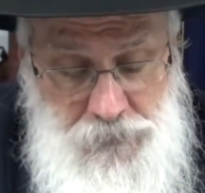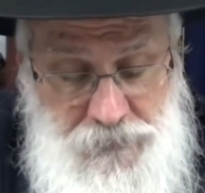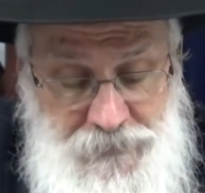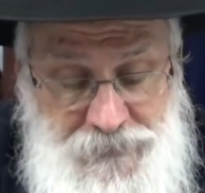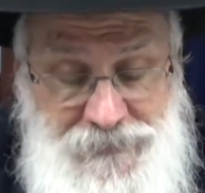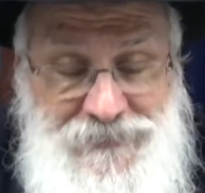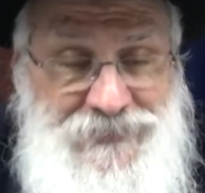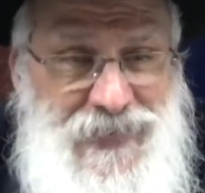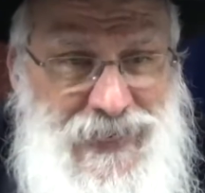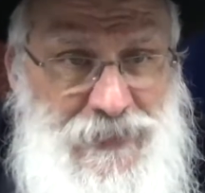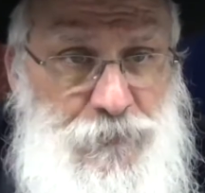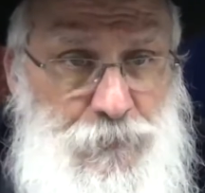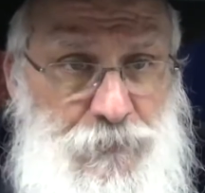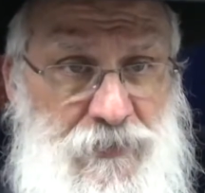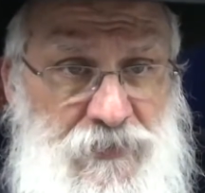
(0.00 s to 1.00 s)

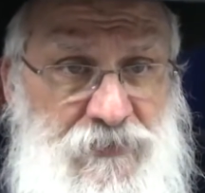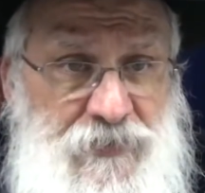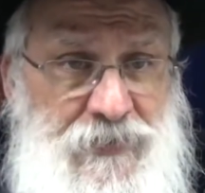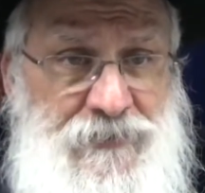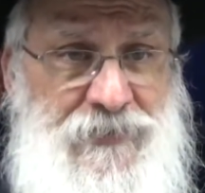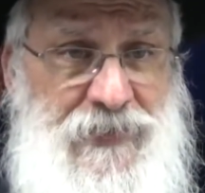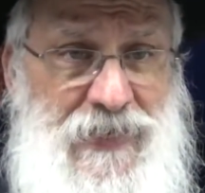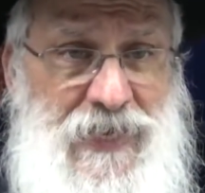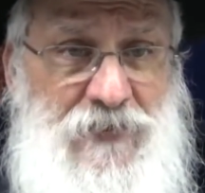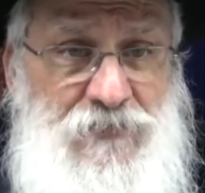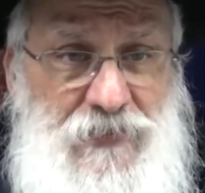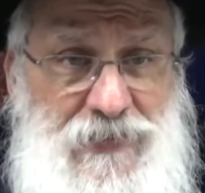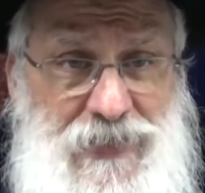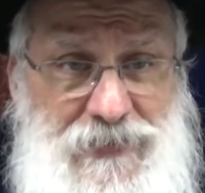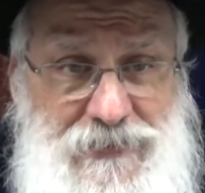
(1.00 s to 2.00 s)
contentment and they have
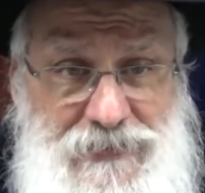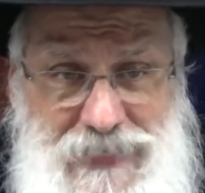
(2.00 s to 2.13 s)
a lot of